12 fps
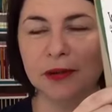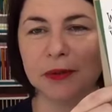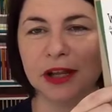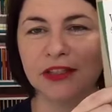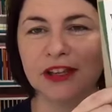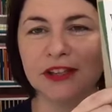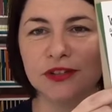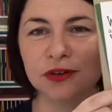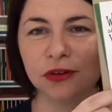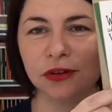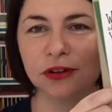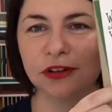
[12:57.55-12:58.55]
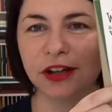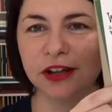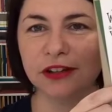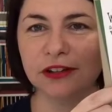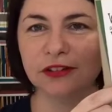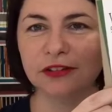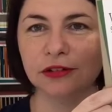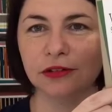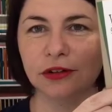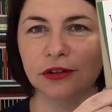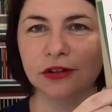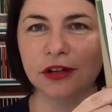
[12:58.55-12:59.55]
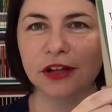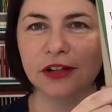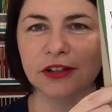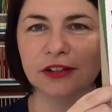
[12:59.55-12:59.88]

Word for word: But I think it's Groger. Groger?